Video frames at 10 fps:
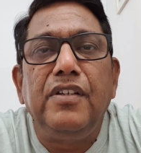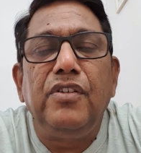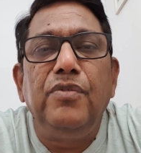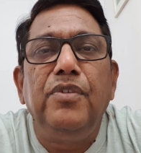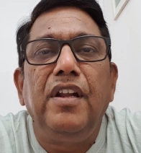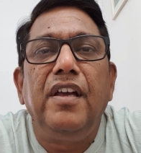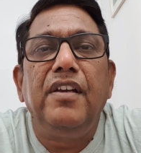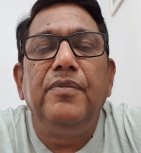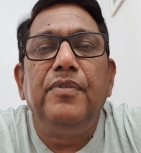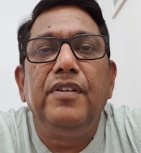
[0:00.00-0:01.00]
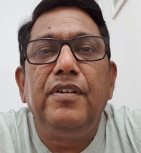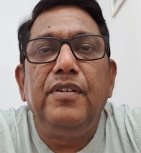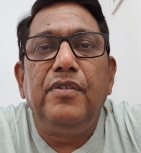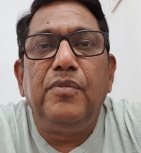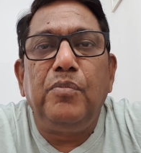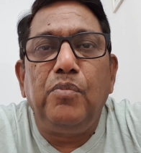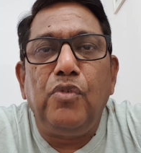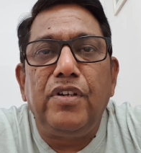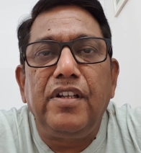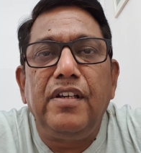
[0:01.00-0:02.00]
you will have
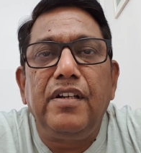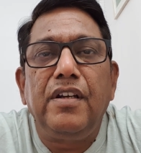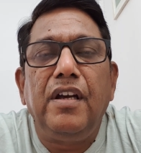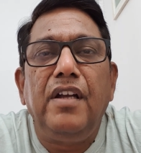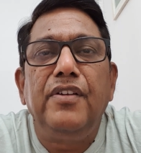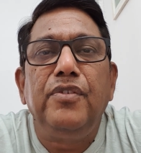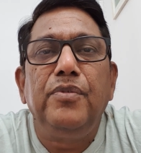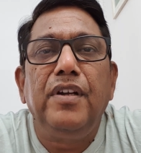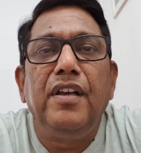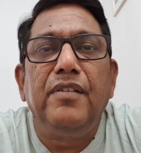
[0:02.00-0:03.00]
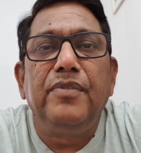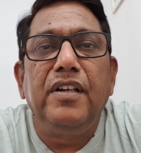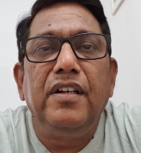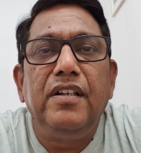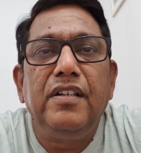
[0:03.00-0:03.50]
motor and you will have the